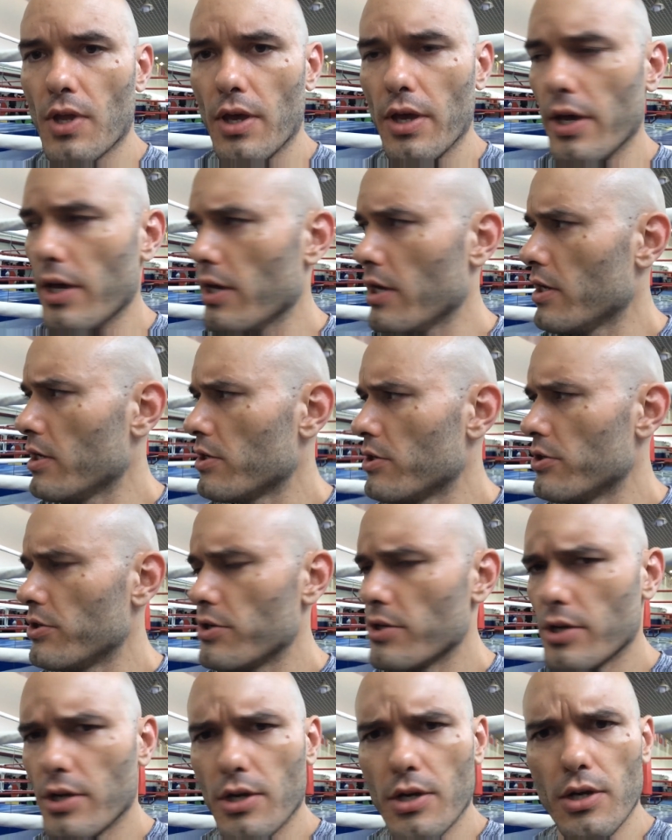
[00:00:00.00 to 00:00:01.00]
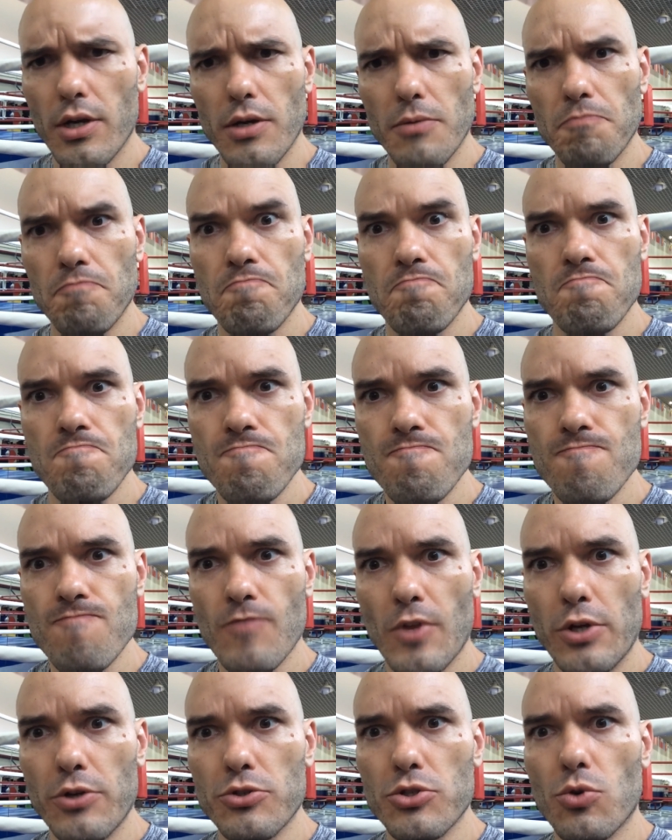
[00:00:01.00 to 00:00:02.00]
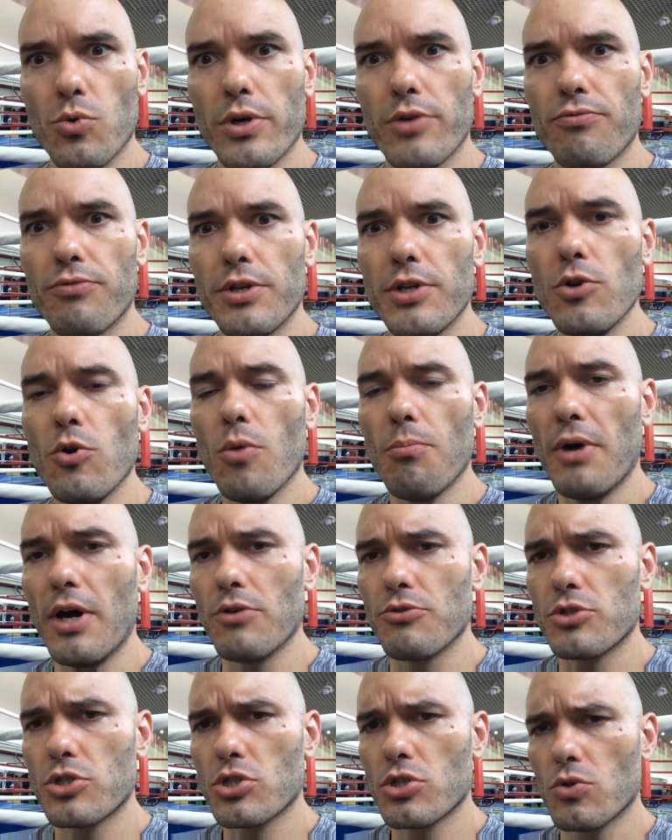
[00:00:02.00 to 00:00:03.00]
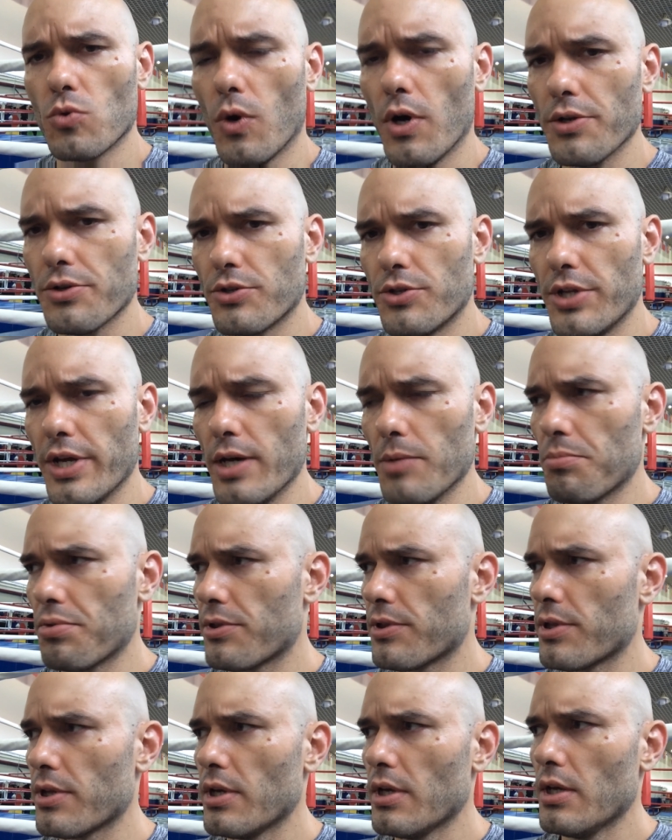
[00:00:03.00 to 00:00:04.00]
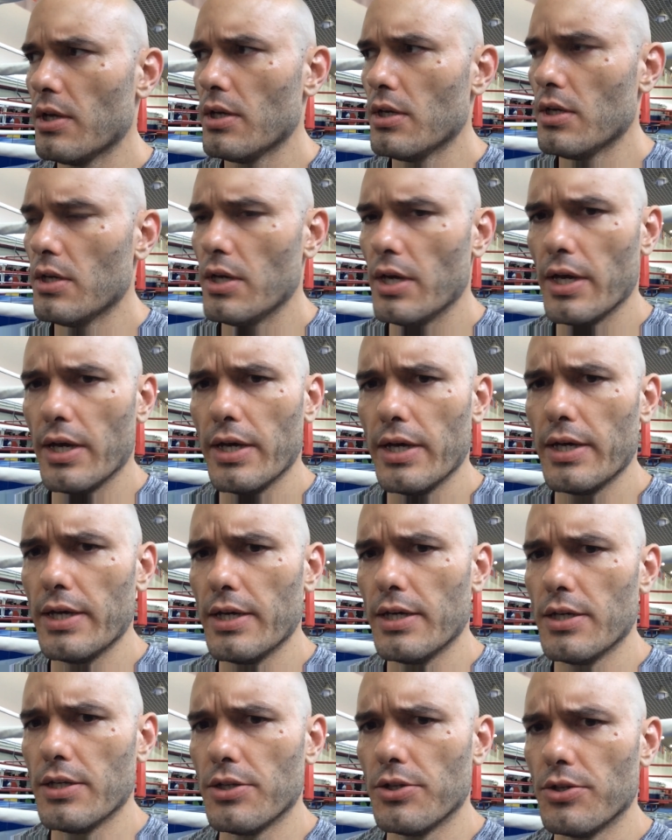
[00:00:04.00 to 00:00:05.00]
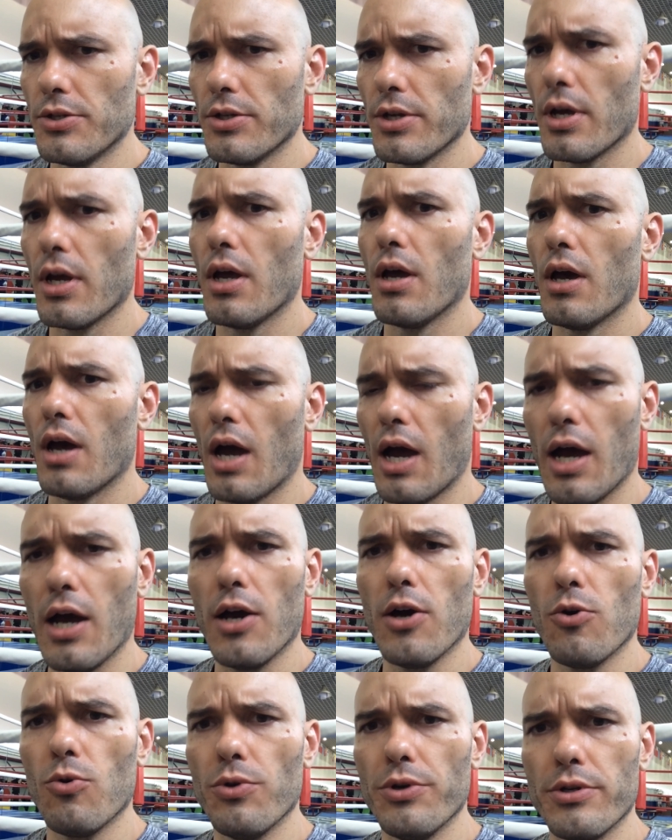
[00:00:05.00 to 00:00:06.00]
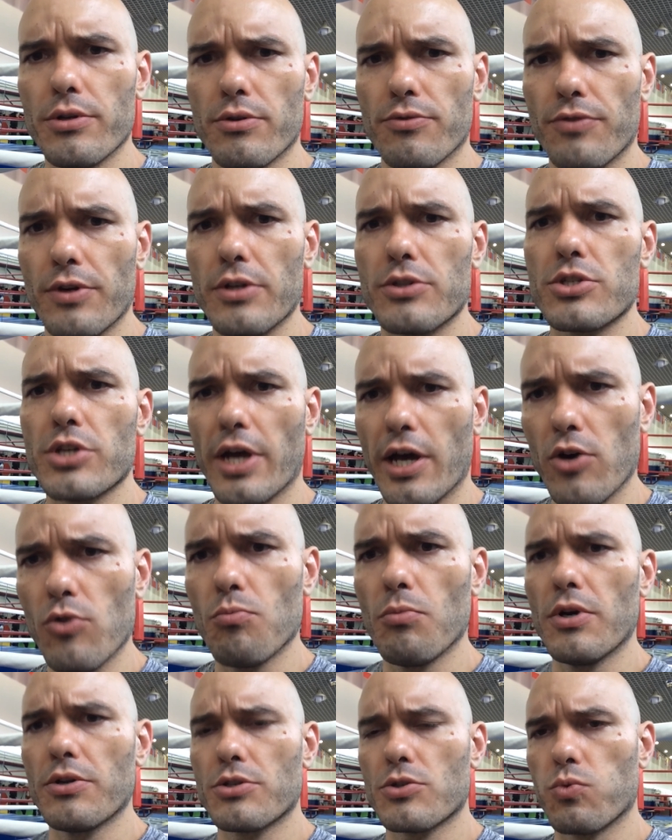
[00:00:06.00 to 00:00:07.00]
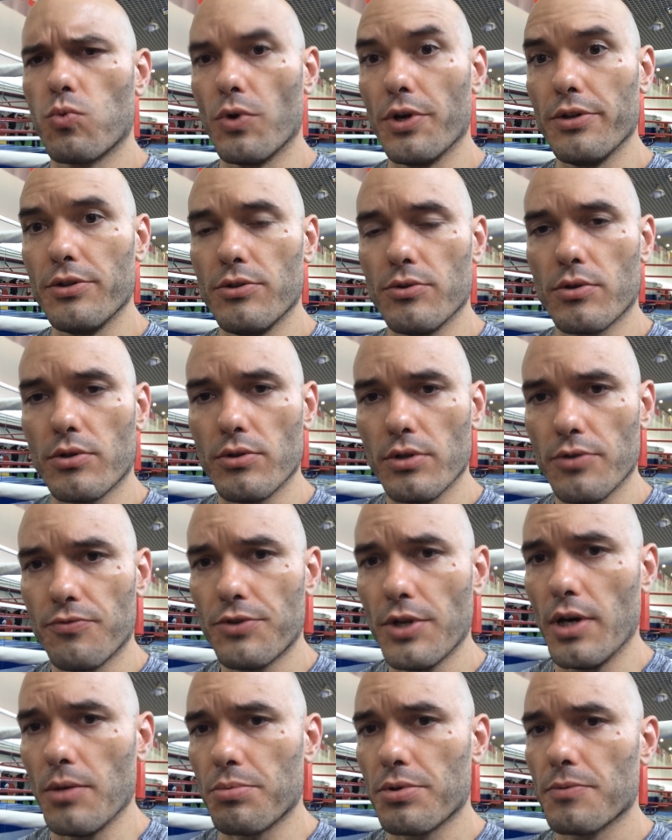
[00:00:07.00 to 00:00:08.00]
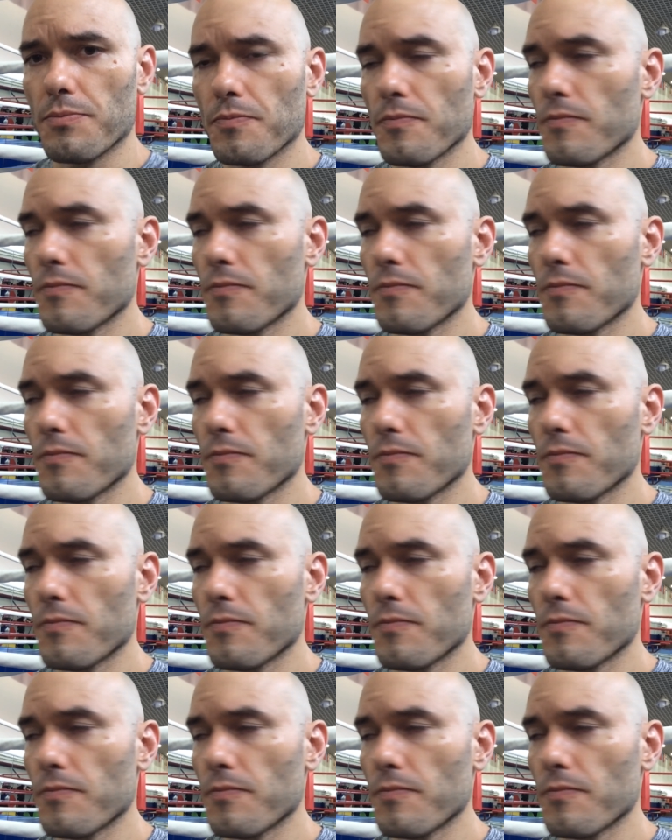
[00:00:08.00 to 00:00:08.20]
And here's a quick video about squat depth and how it affects how much weight you can lift up.